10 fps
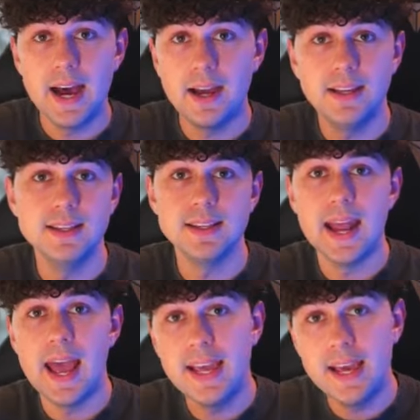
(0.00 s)
is an
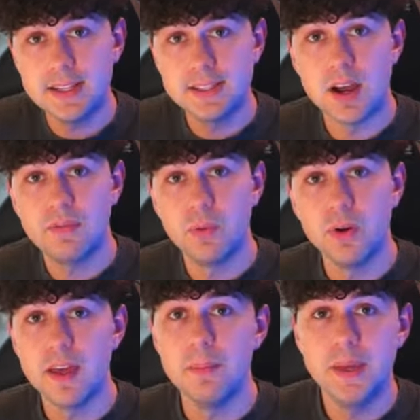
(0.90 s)
AI software
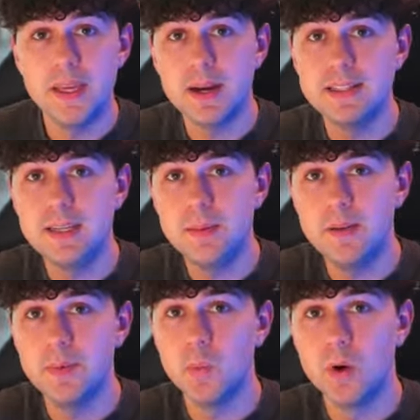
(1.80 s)
that me and my team
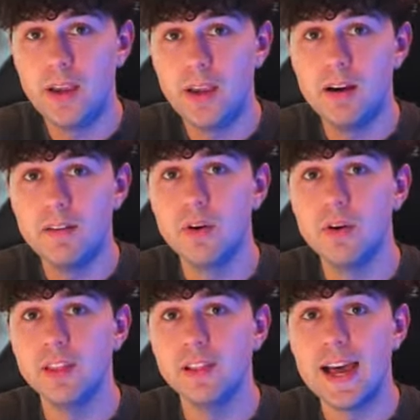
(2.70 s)
have been working on for
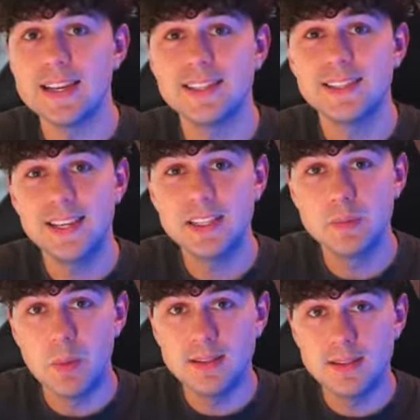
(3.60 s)
over the last 6
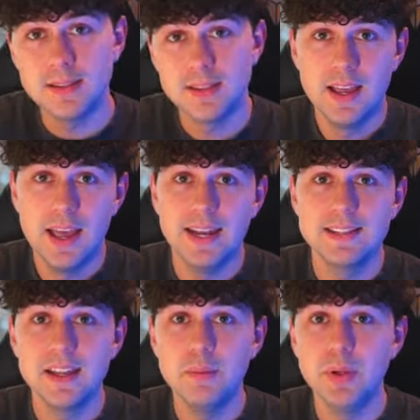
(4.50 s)
months, and it's
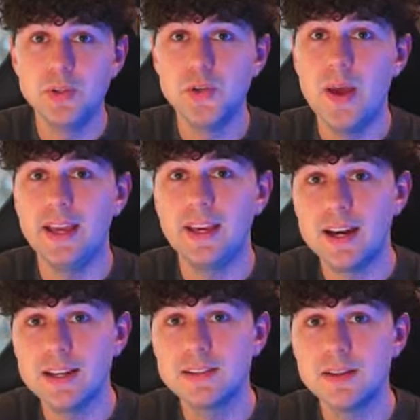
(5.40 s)
going to build you a
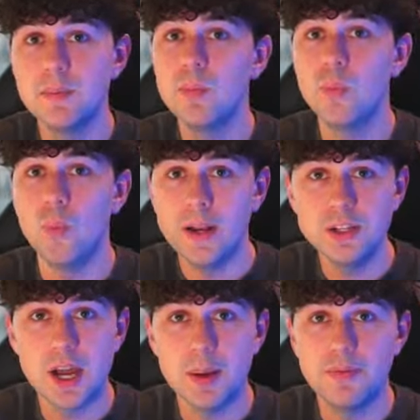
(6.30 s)
custom winning
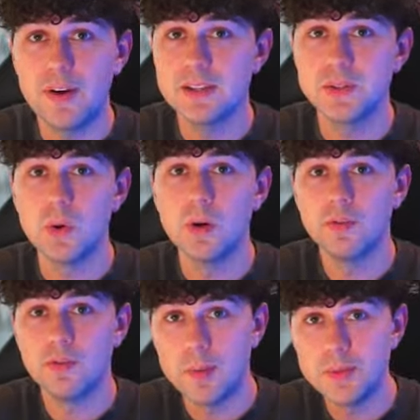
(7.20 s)
Shopify store
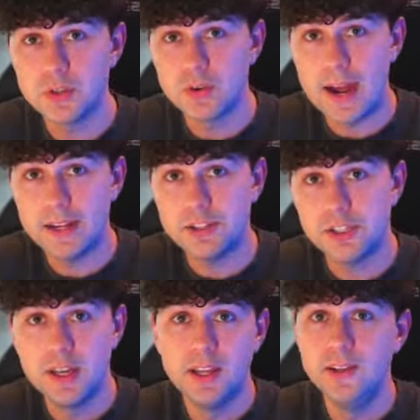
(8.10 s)
from
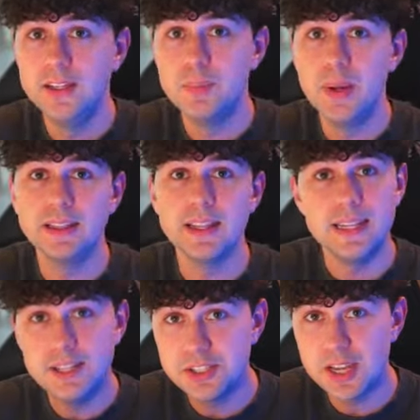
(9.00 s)
scratch. You get to pick the
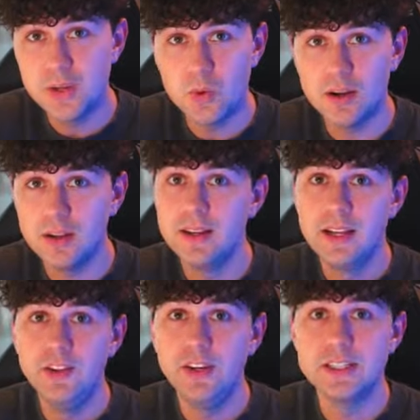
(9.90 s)
niche that you want,
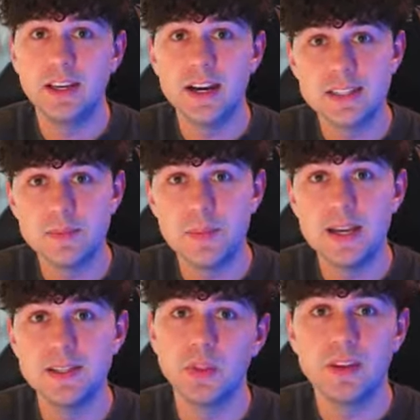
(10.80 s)
you get to
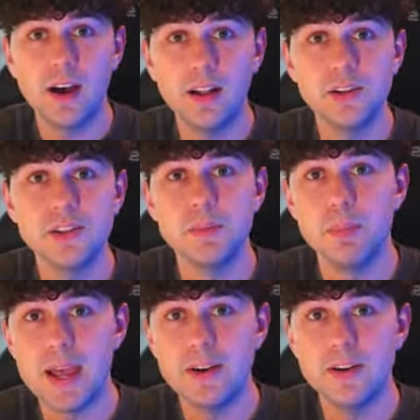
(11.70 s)
customize it with colors and
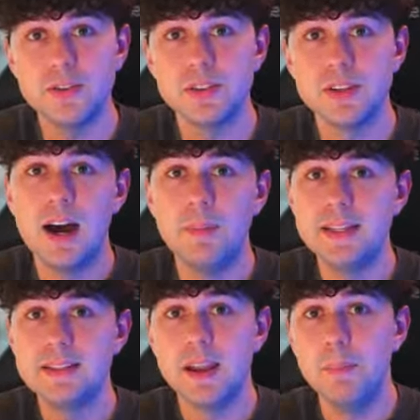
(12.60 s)
banners, and
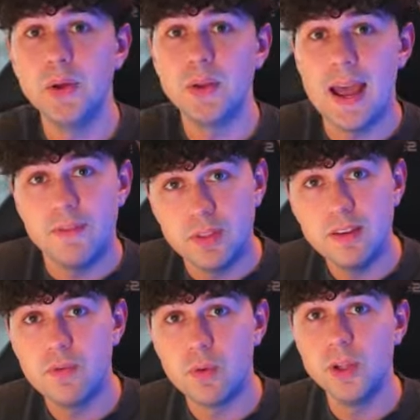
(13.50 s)
it's going to build
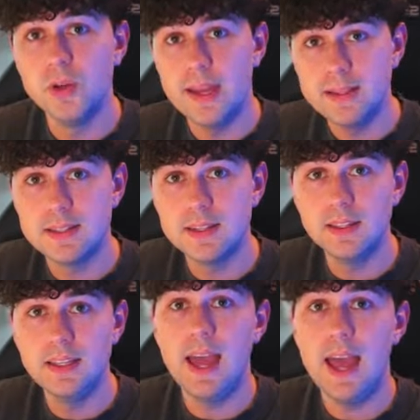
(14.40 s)
everything for you
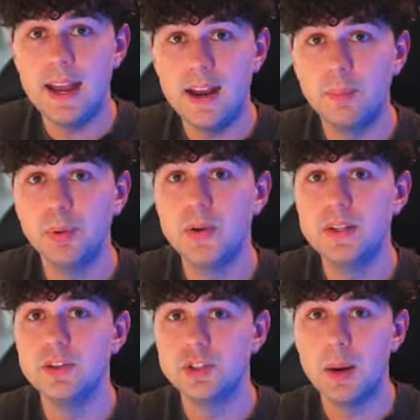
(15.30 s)
instantly and upload it
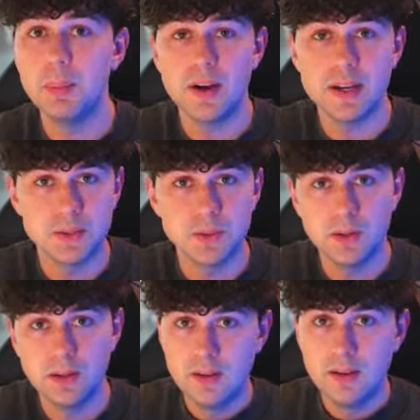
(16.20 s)
to your Shopify
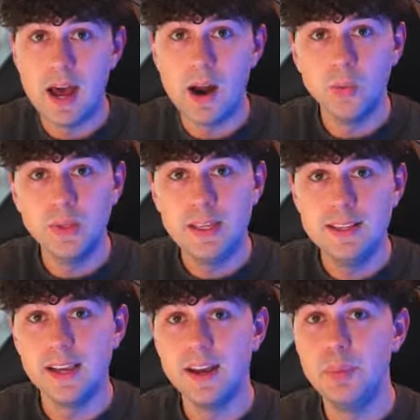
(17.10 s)
store. Not only
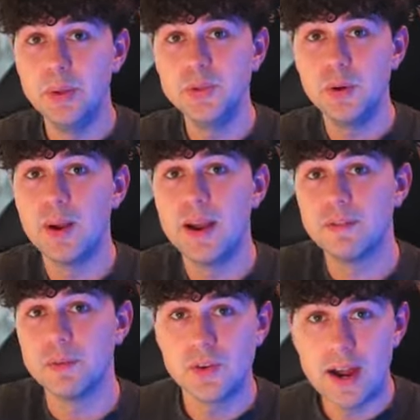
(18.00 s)
is it going to build you a brand
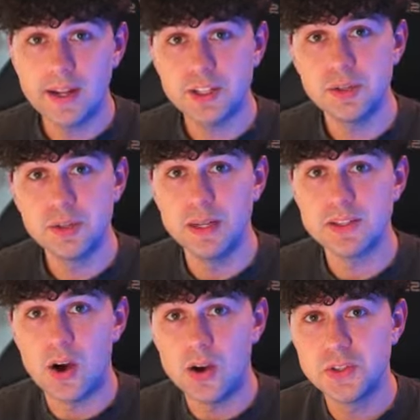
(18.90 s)
from scratch, but it's
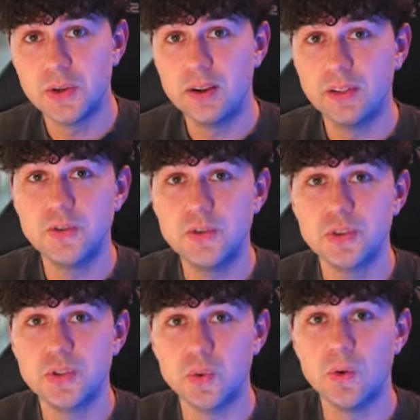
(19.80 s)
also going to load your
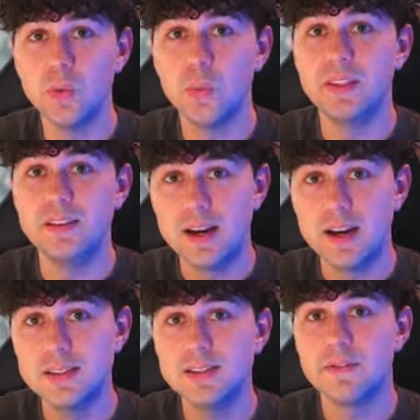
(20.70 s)
store with
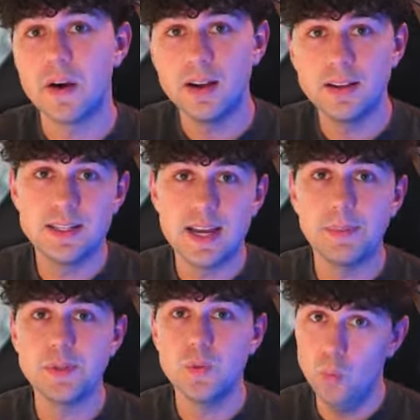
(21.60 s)
dozens of
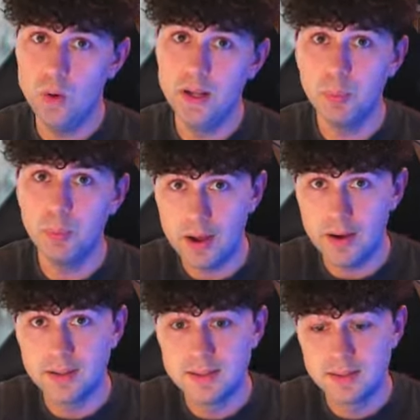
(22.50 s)
untapped winning
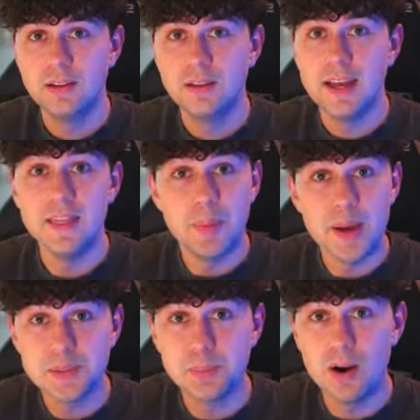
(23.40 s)
products. And the
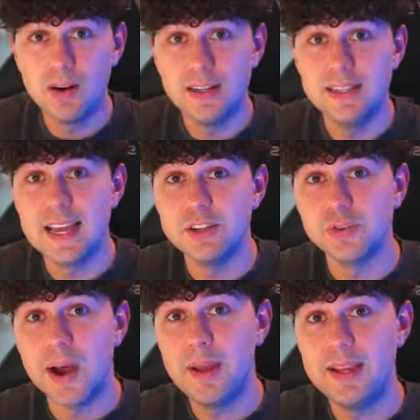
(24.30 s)
best part is that
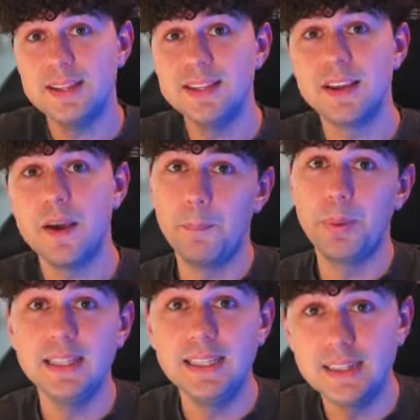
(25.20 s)
DropBase is
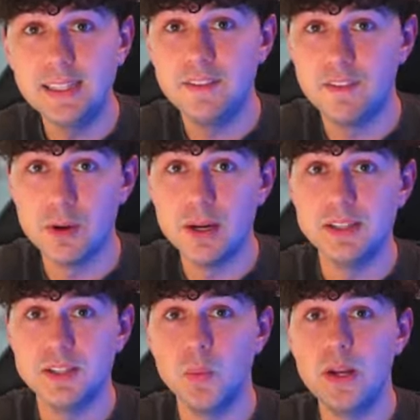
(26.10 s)
completely free,
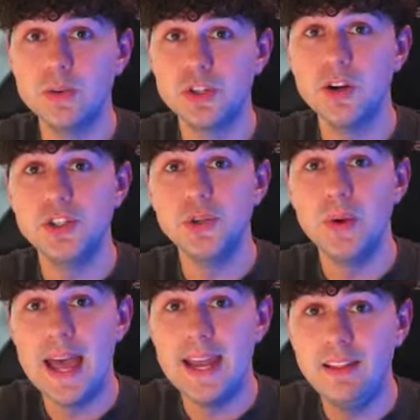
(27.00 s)
so we don't charge you
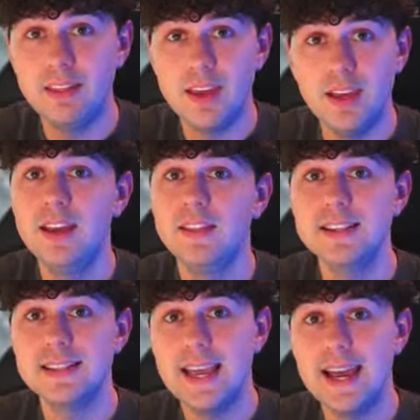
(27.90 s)
anything.
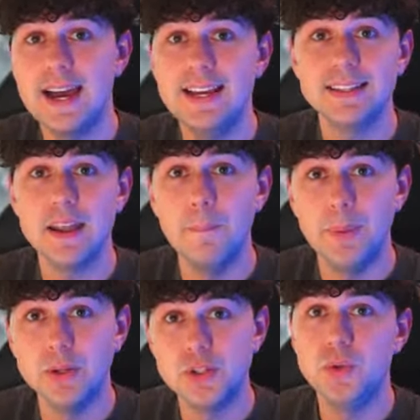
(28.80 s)
This AI is going to
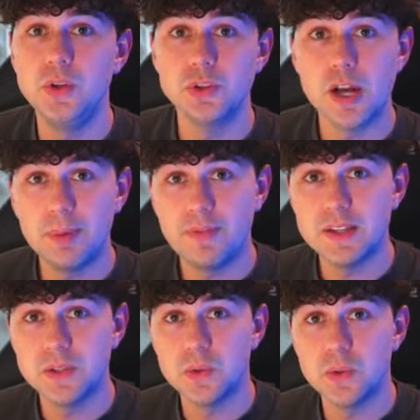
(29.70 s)
build you your
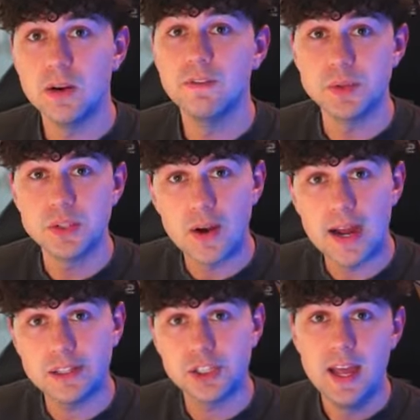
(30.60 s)
Shopify store from
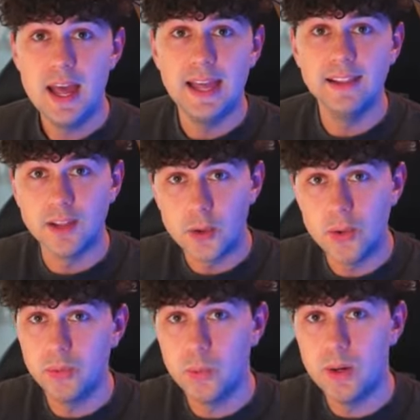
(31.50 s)
scratch and load it
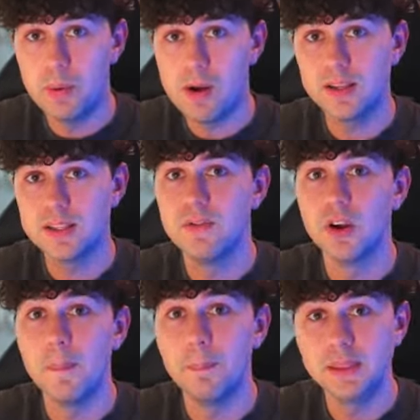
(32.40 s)
with winning products for
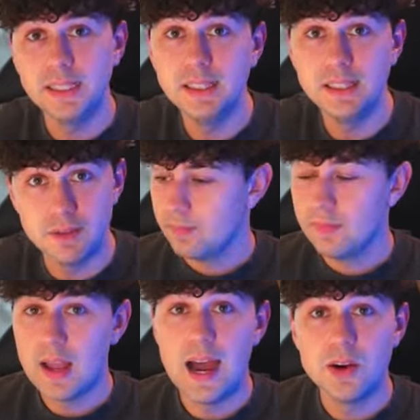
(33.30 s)
completely free.
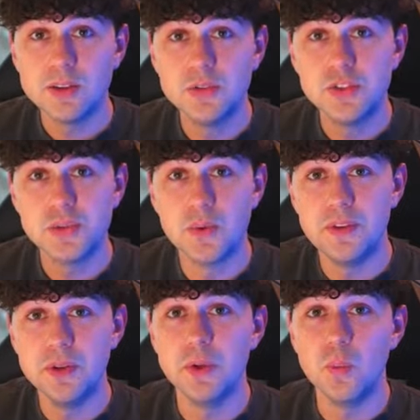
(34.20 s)
I also just
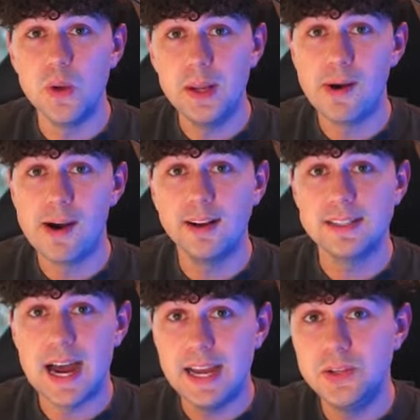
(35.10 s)
revealed the winning product
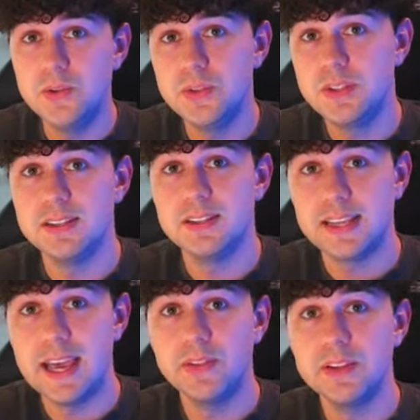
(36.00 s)
I used to
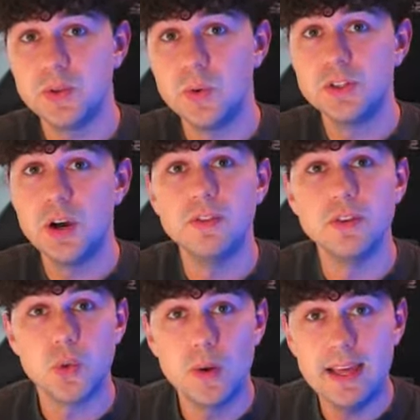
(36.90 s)
scale this store to over
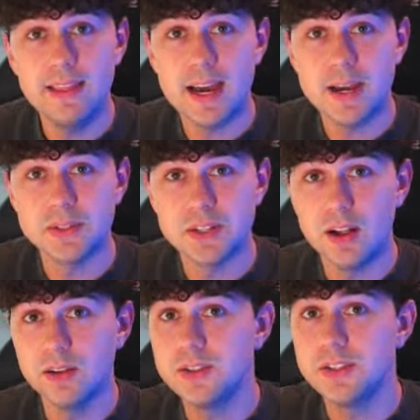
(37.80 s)

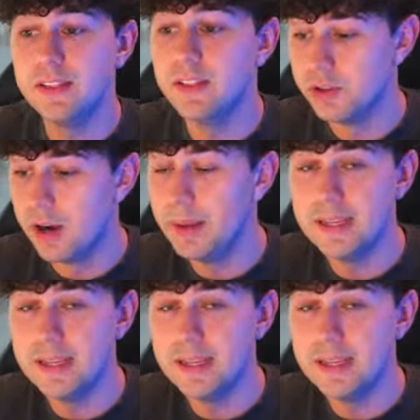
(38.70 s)
$28,000 in the DropBase